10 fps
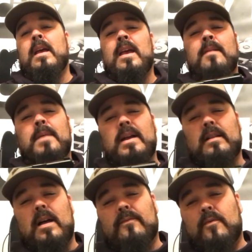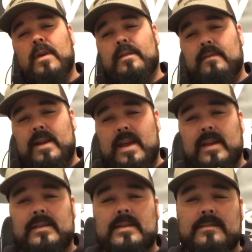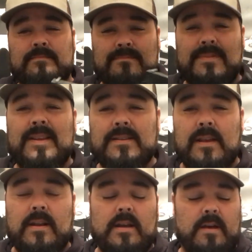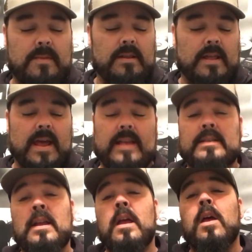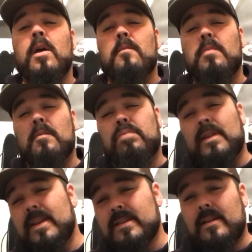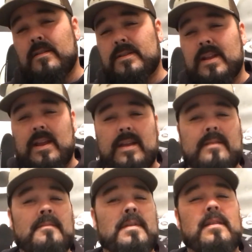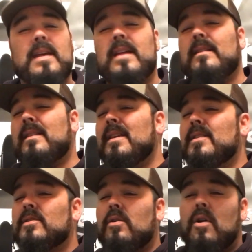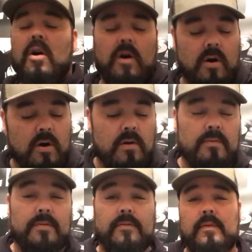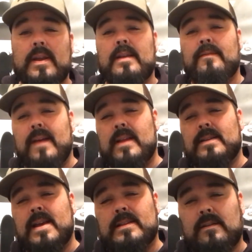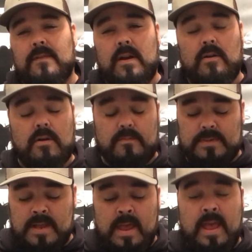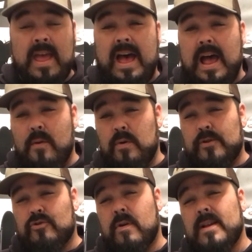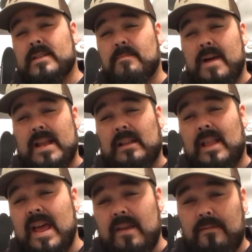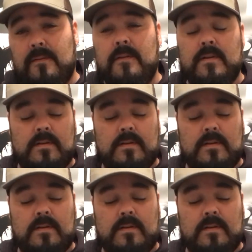and my Glock 43X is going to come in last. But please understand that these are all three fantastic firearms. I would trust my life